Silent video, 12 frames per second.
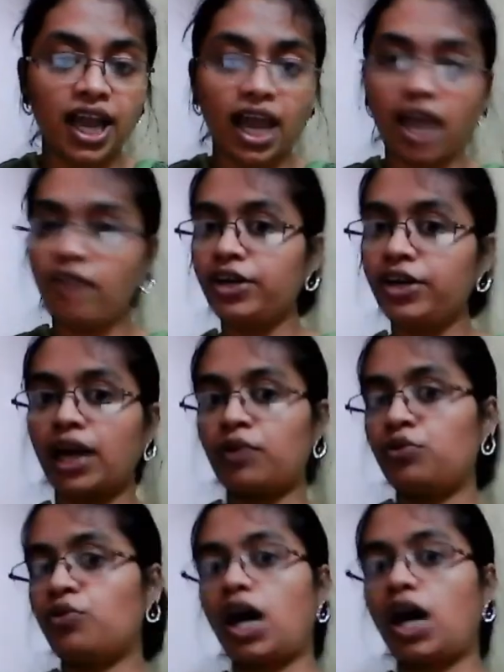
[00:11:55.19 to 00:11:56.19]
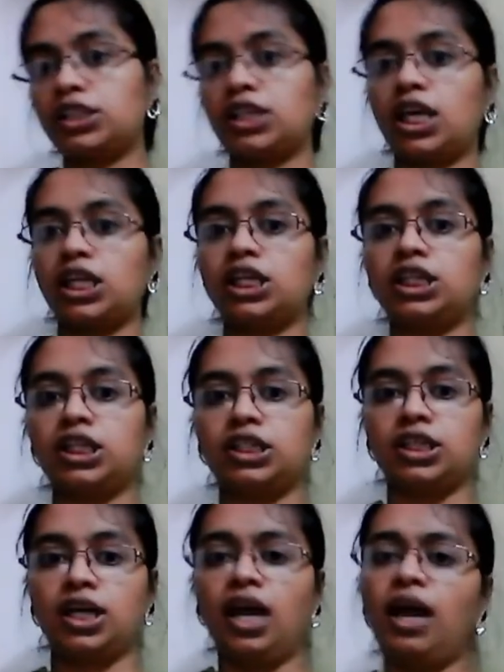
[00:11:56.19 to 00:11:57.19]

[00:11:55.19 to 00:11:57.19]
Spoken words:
Every time you were asking the teacher,